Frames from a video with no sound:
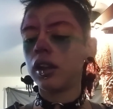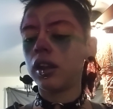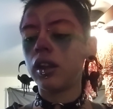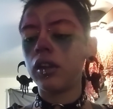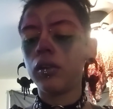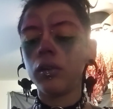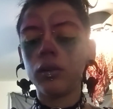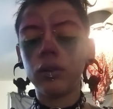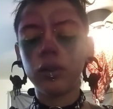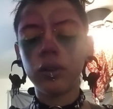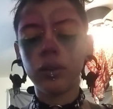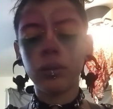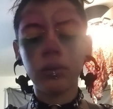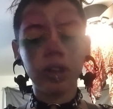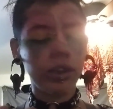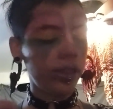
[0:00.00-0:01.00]
Cute.
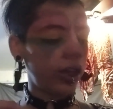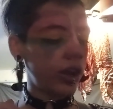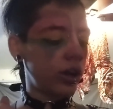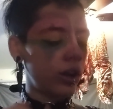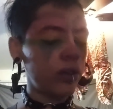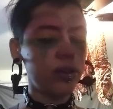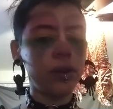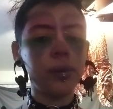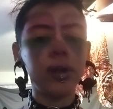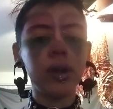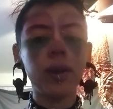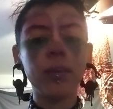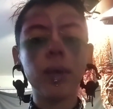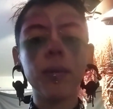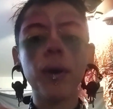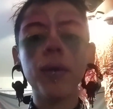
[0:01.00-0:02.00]
Blot that out a little
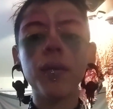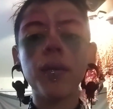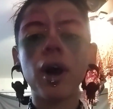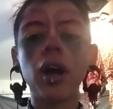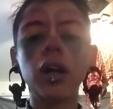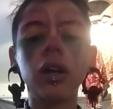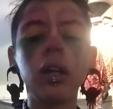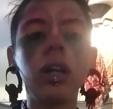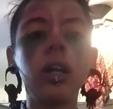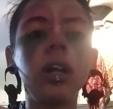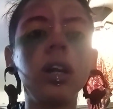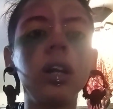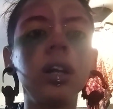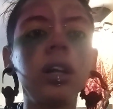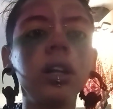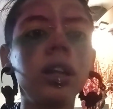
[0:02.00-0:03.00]
bit.
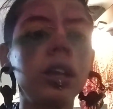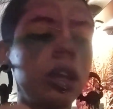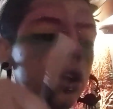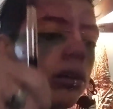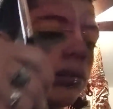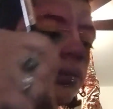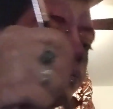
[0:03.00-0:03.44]
Cute.